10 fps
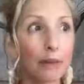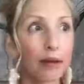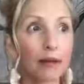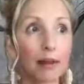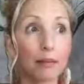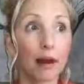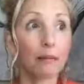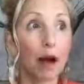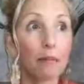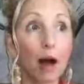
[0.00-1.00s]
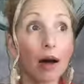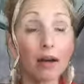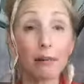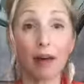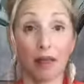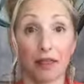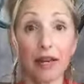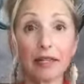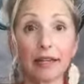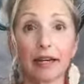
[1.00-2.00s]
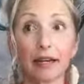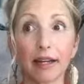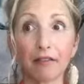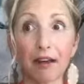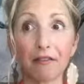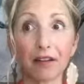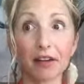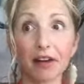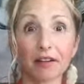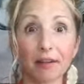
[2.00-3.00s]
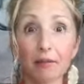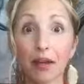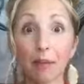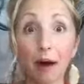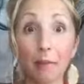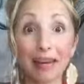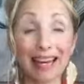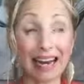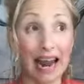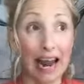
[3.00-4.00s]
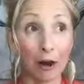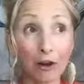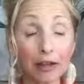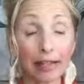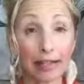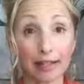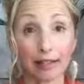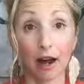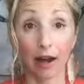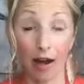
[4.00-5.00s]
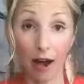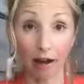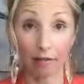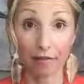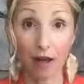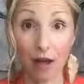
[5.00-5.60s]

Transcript: Because I'm not going to be authentic if I feel like something about me inherently is not enough,